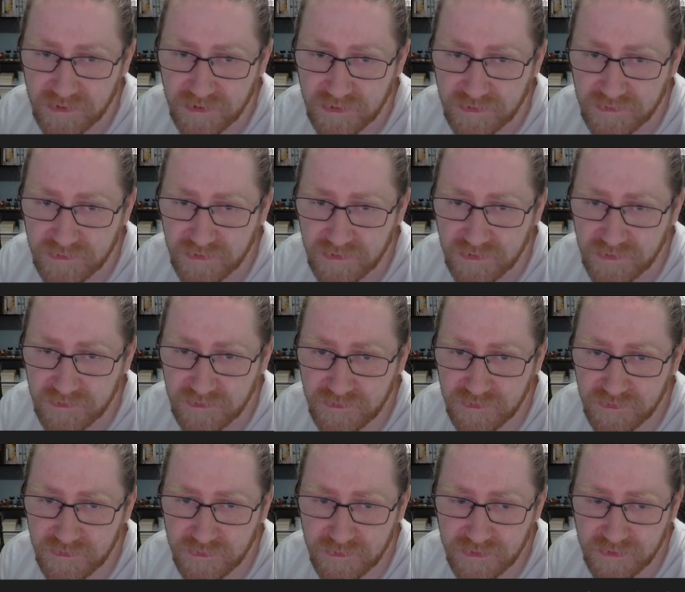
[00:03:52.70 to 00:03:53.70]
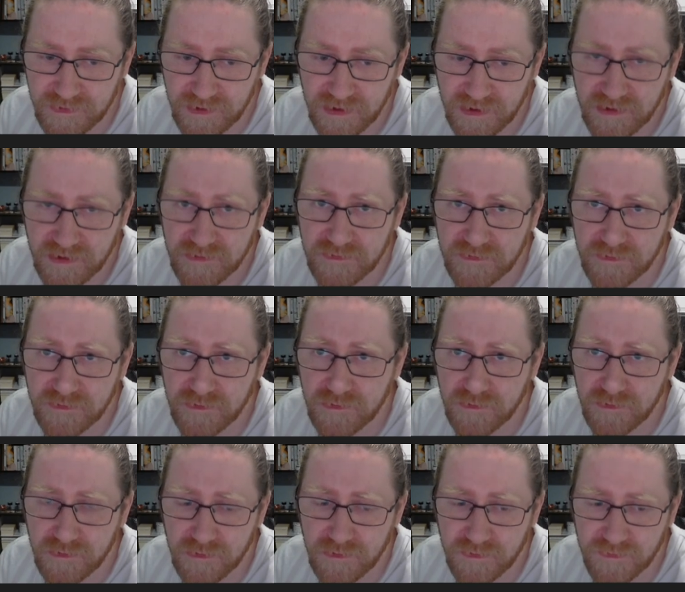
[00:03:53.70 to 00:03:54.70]
these 2 guys
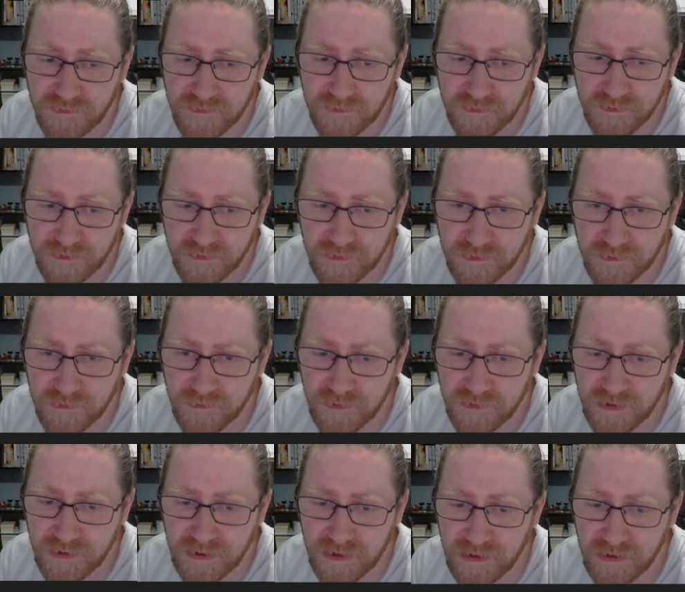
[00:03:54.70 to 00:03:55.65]
also,